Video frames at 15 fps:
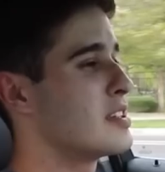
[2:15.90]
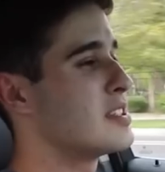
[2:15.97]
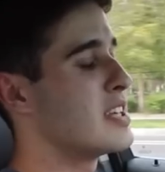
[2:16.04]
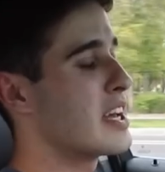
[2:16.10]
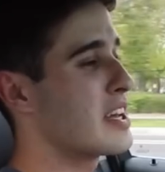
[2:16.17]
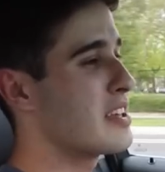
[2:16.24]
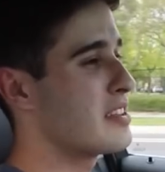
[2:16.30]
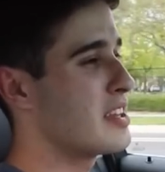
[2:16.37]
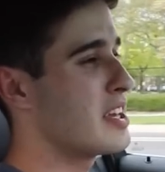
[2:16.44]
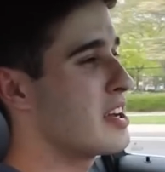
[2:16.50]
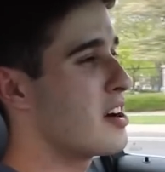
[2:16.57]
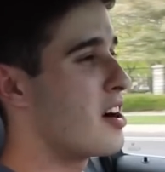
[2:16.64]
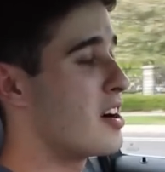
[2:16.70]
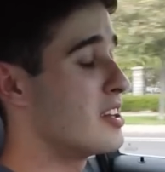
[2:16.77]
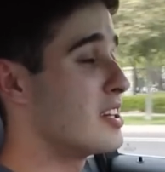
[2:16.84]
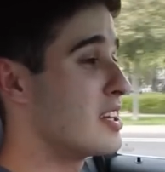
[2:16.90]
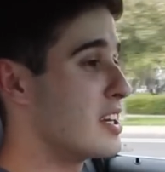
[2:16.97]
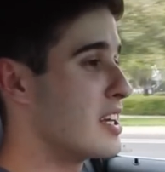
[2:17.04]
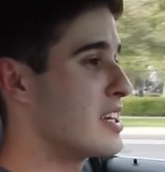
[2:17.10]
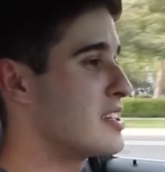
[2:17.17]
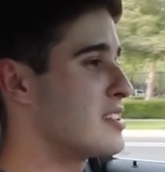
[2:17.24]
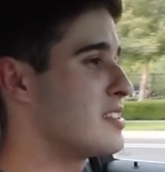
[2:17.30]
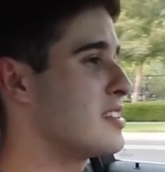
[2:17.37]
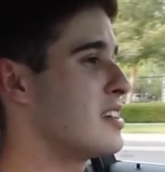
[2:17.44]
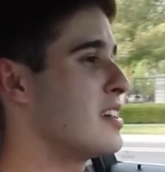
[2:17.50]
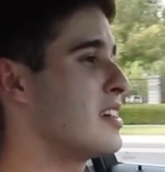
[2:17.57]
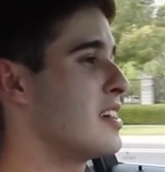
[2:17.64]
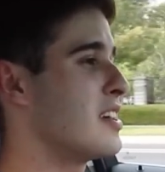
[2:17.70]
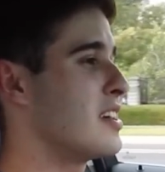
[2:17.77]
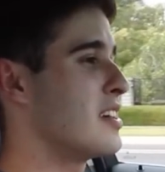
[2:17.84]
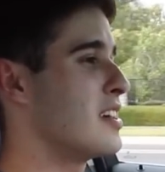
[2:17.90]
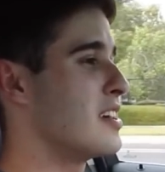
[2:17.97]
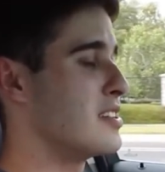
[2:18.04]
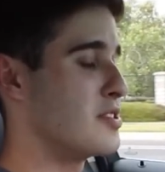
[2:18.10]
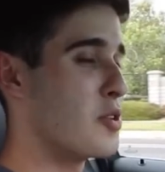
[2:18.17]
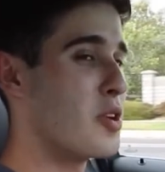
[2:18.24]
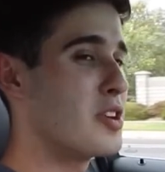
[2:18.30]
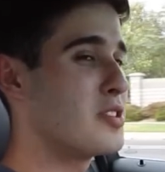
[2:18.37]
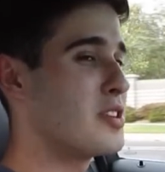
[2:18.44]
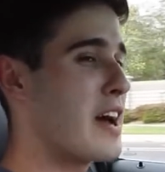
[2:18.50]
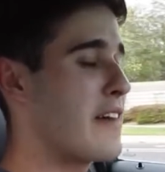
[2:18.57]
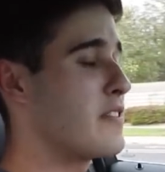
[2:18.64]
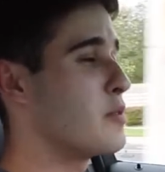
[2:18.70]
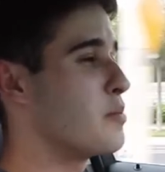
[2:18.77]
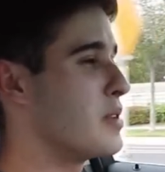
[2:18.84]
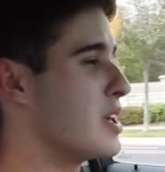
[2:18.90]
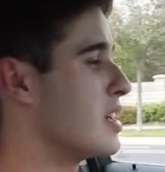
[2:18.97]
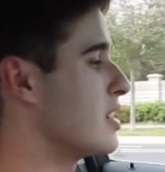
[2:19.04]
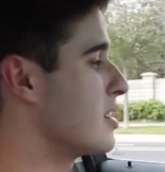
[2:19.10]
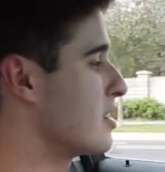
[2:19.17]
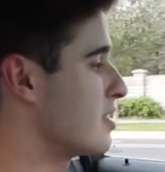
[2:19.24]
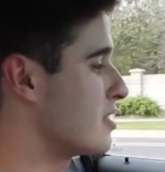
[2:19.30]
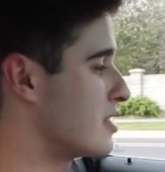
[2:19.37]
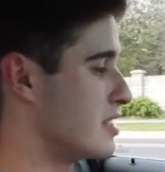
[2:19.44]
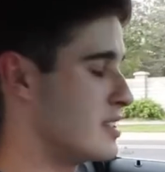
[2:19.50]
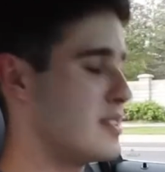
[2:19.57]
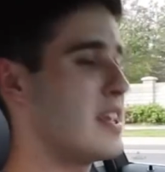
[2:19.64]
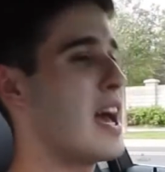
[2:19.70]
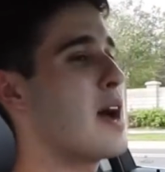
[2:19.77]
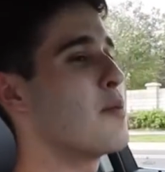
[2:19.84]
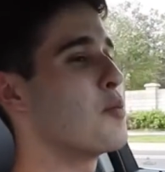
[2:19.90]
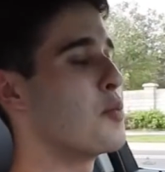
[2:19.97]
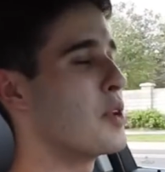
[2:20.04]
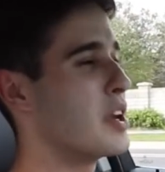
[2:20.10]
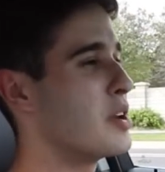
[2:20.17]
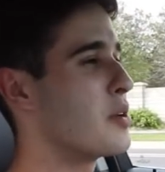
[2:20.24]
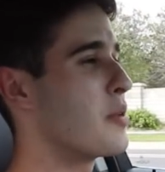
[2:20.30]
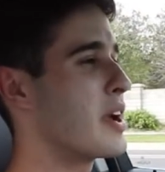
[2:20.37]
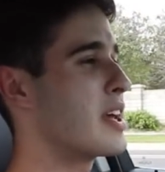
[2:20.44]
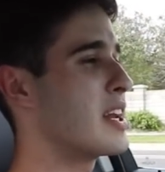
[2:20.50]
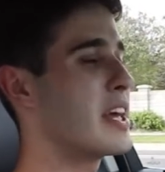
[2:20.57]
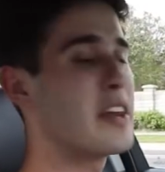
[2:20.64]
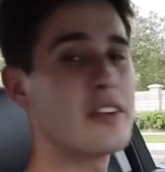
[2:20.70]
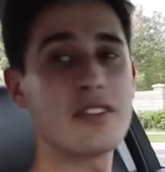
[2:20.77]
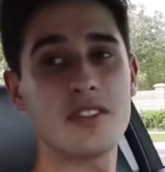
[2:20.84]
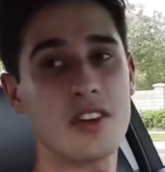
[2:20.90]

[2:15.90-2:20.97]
Second thing on the list is going to have to be these damn window regulators